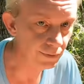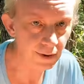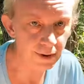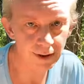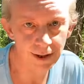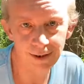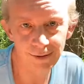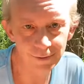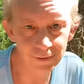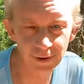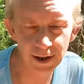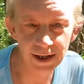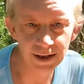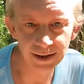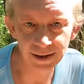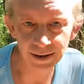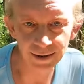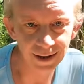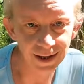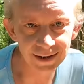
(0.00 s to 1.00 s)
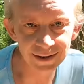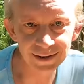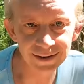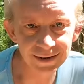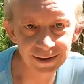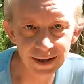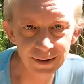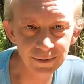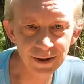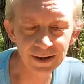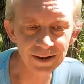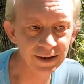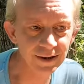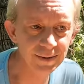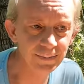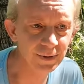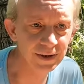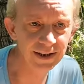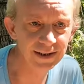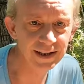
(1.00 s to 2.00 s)
Well, I don't know how to get a license. I'm not going
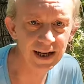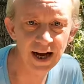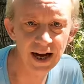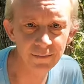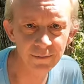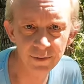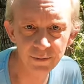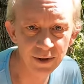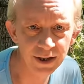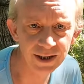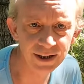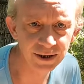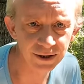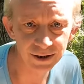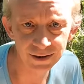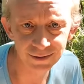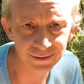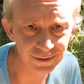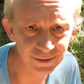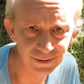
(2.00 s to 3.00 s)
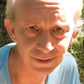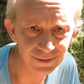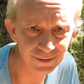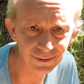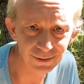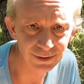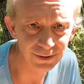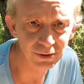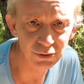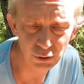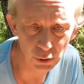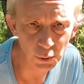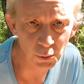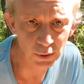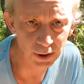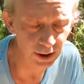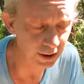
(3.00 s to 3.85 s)
to spend the time and money to do